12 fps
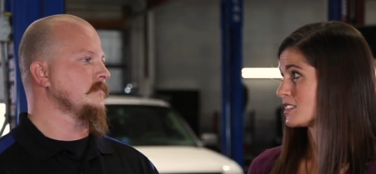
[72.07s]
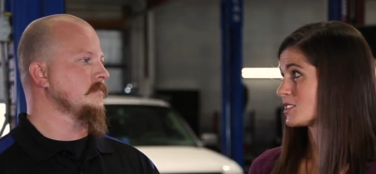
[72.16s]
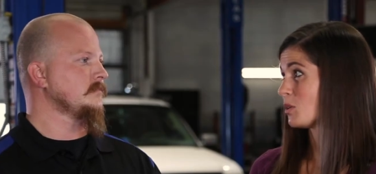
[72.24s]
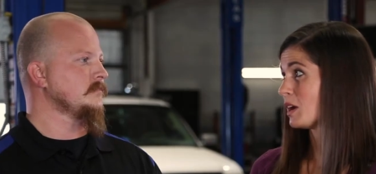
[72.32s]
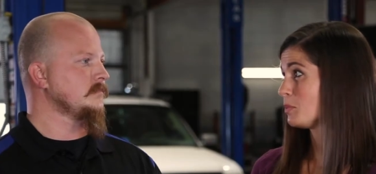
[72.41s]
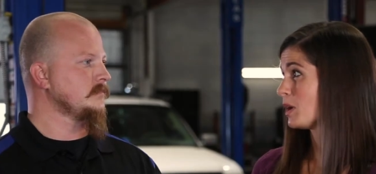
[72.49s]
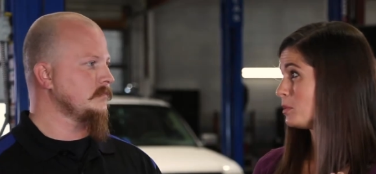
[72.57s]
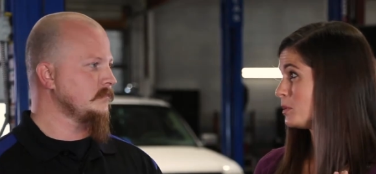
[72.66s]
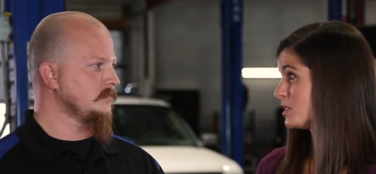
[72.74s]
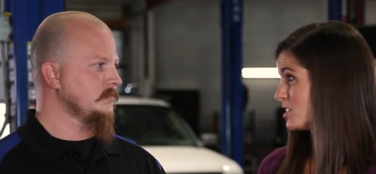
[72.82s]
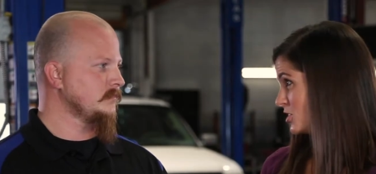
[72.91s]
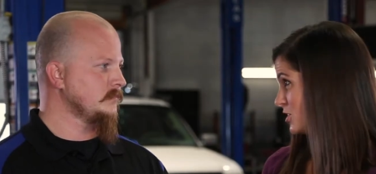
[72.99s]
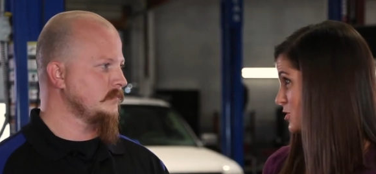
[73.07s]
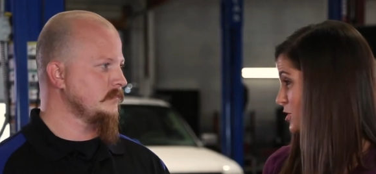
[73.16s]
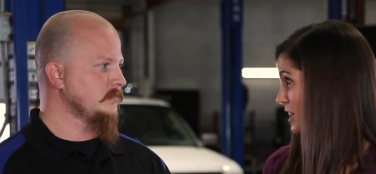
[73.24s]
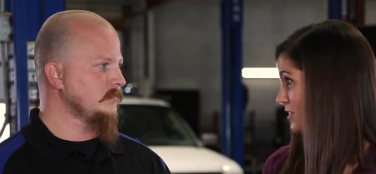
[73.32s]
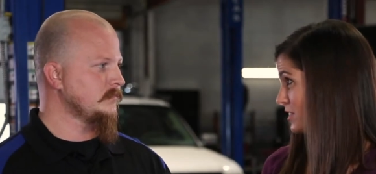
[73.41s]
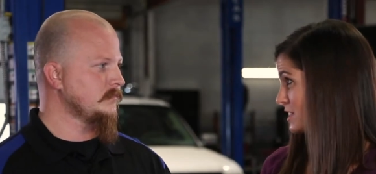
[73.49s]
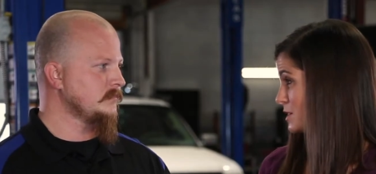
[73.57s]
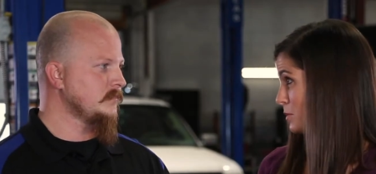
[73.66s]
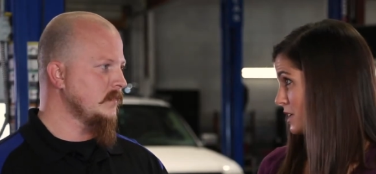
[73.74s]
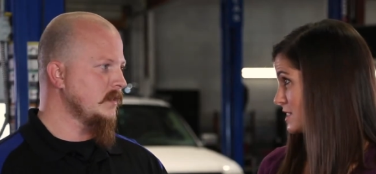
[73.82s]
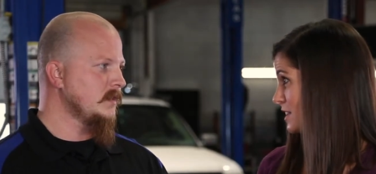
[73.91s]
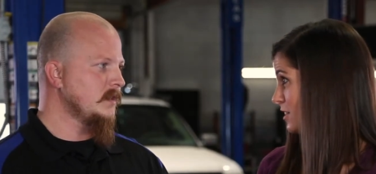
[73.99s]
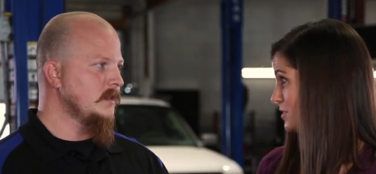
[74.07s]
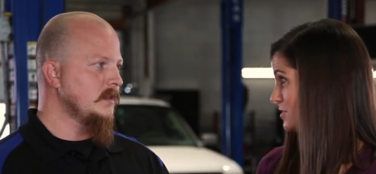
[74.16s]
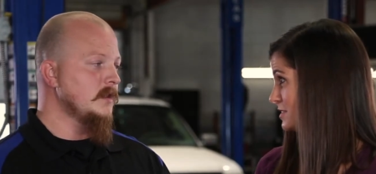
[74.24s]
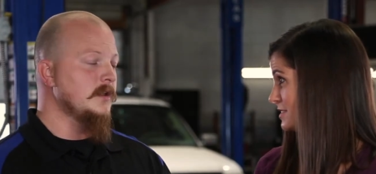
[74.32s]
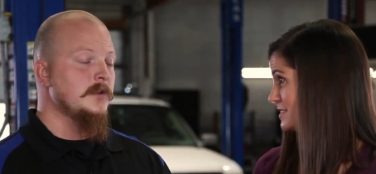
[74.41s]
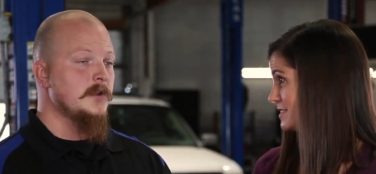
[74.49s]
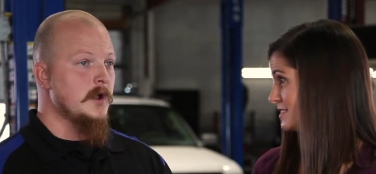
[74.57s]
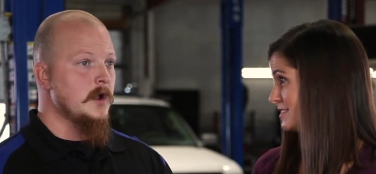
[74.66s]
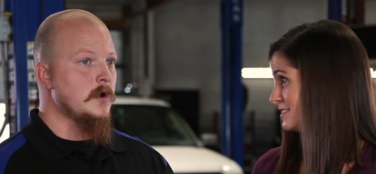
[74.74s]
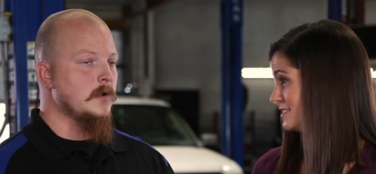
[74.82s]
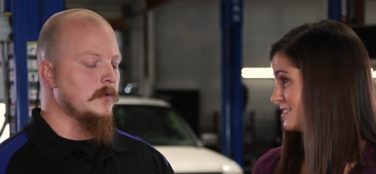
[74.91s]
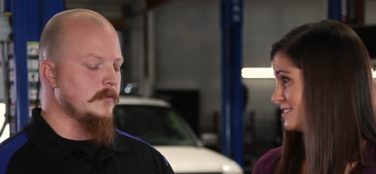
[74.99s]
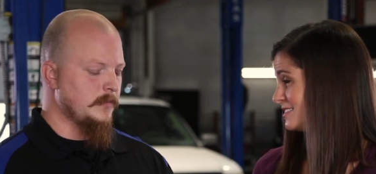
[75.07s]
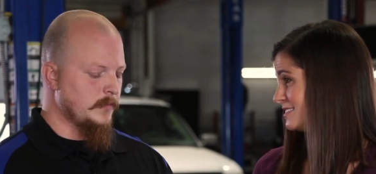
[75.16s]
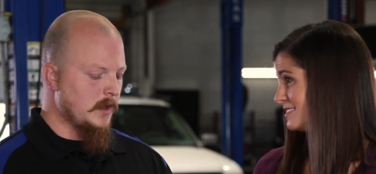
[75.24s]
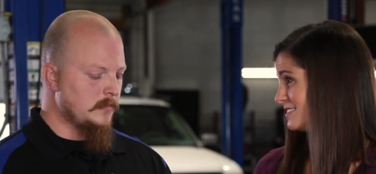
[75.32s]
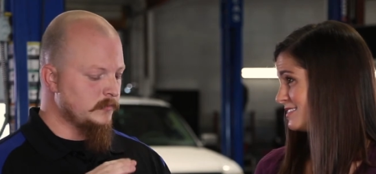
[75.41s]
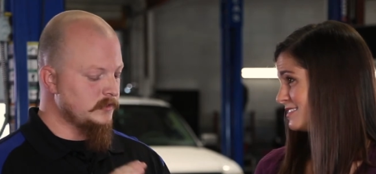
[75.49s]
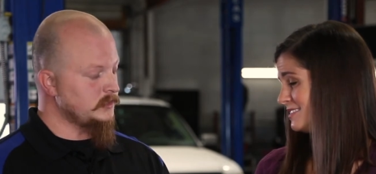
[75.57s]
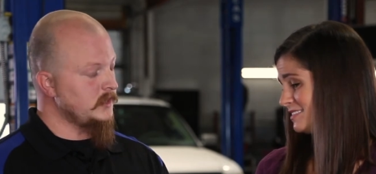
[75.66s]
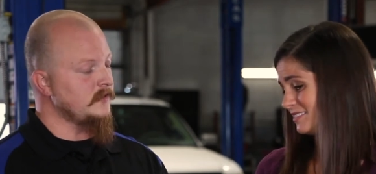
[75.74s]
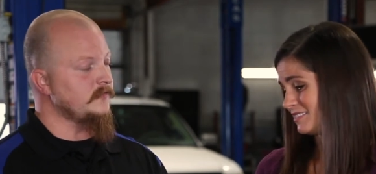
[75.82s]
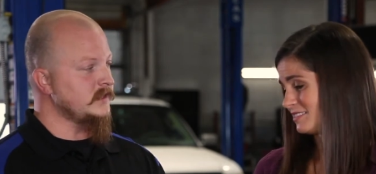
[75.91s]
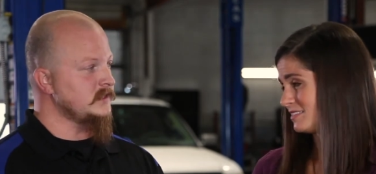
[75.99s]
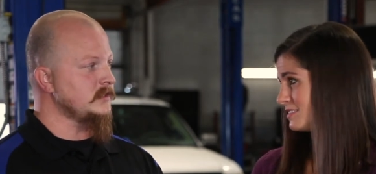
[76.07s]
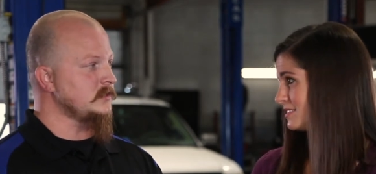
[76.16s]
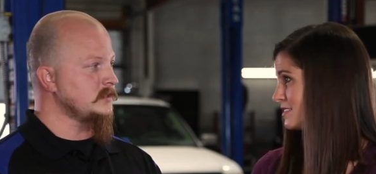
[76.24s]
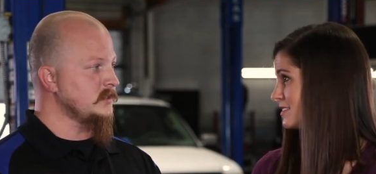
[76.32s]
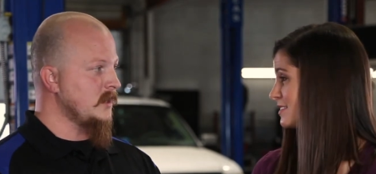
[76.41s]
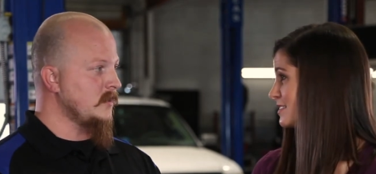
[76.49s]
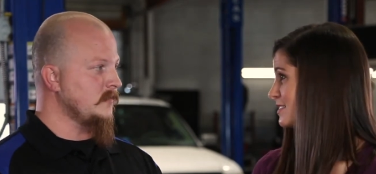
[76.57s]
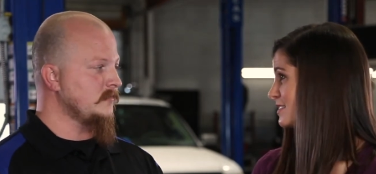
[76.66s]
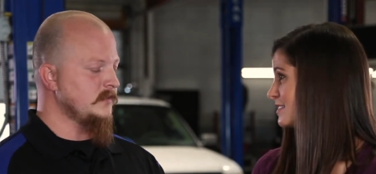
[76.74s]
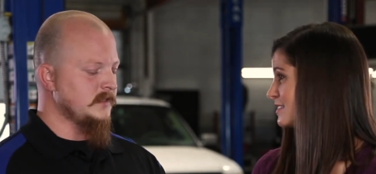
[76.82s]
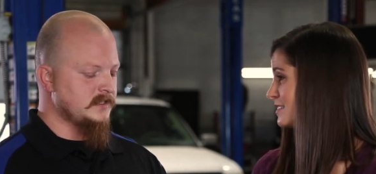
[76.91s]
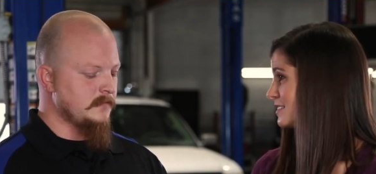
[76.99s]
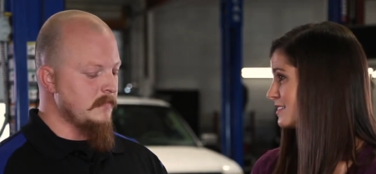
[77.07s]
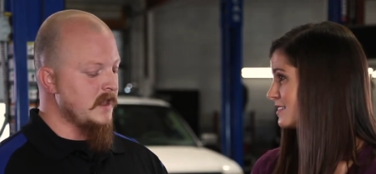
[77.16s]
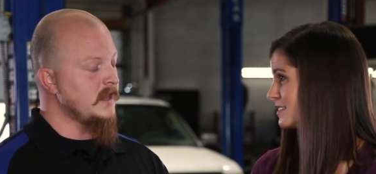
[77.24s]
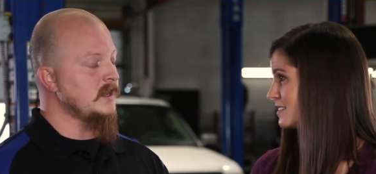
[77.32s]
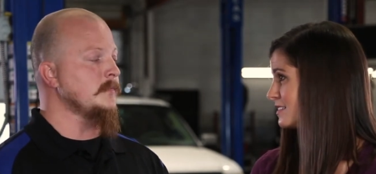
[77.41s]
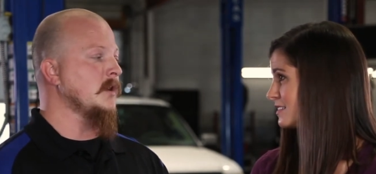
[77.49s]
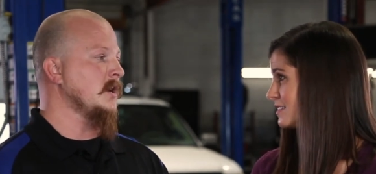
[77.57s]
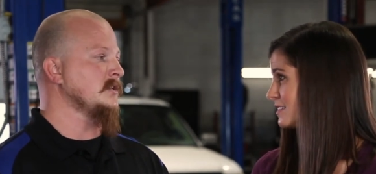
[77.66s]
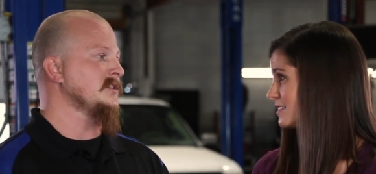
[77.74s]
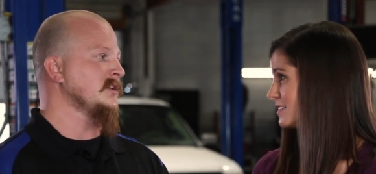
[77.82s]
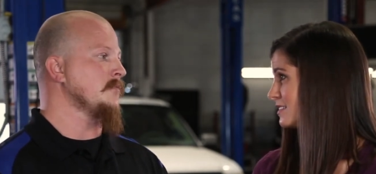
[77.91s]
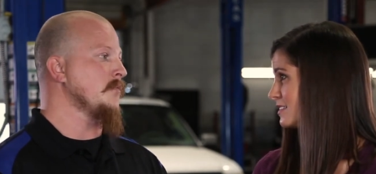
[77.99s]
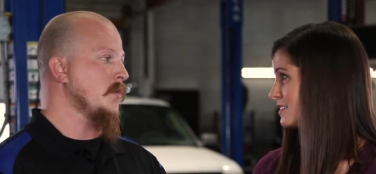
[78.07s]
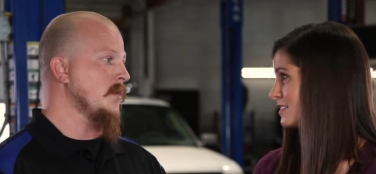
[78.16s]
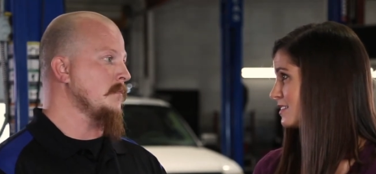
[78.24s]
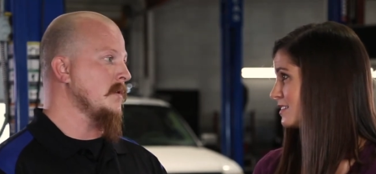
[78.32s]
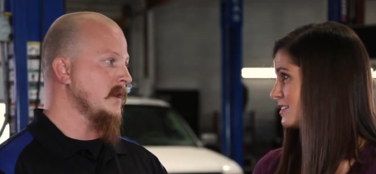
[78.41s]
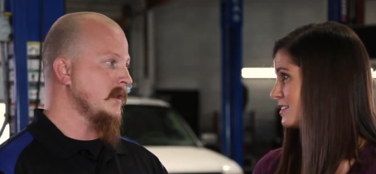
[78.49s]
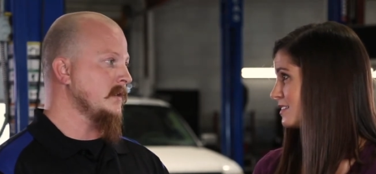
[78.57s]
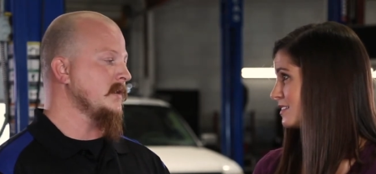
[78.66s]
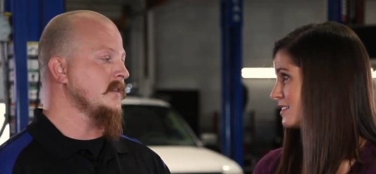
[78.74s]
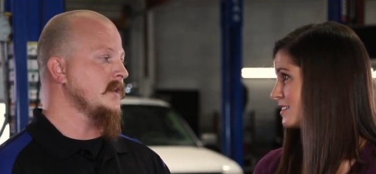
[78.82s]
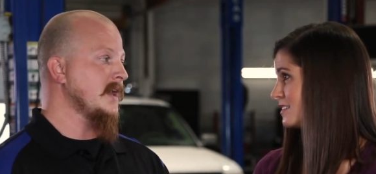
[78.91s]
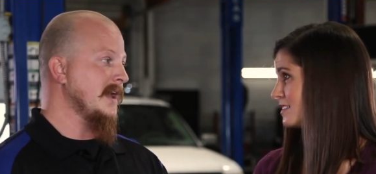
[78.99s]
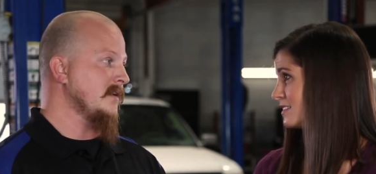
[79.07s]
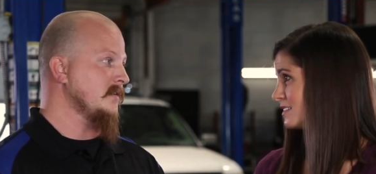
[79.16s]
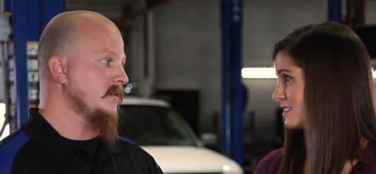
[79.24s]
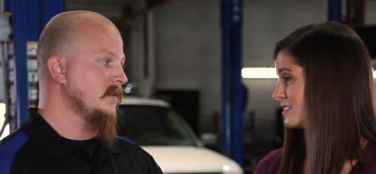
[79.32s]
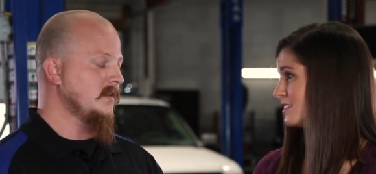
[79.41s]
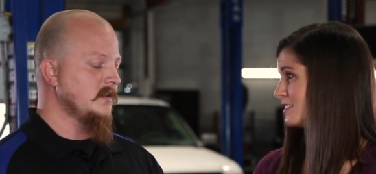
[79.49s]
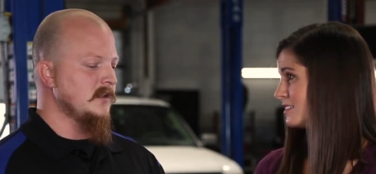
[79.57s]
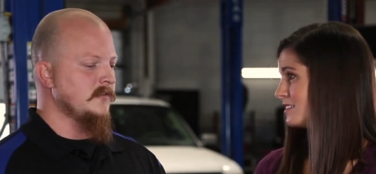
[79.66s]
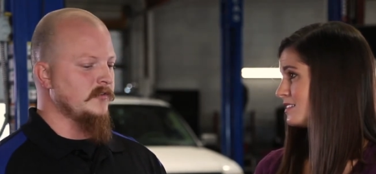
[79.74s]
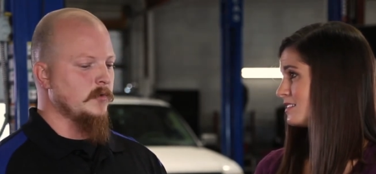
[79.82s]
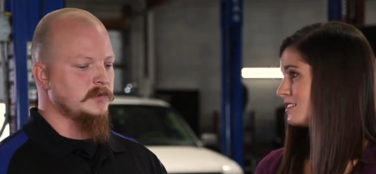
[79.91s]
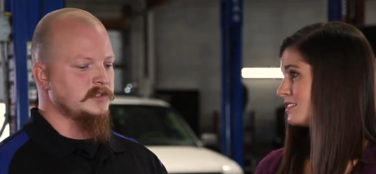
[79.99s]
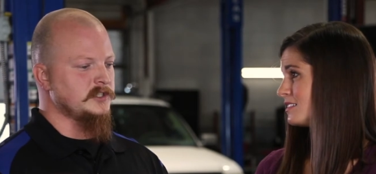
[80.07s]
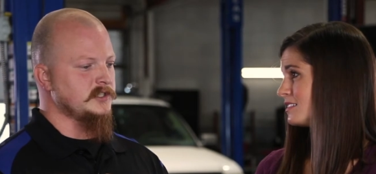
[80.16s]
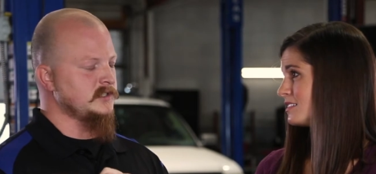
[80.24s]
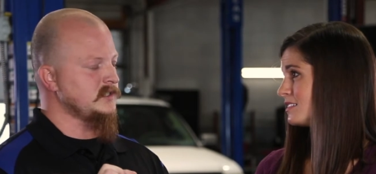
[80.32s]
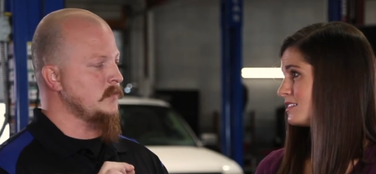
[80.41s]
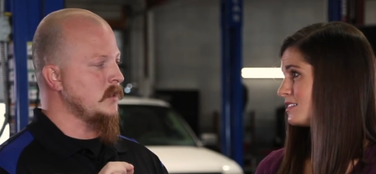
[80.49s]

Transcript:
Speaker 1: So I probably shouldn't try to fix it myself.
Speaker 2: No, the problem with trying to fix it yourself is it may end up costing you more money in the end. If it was just a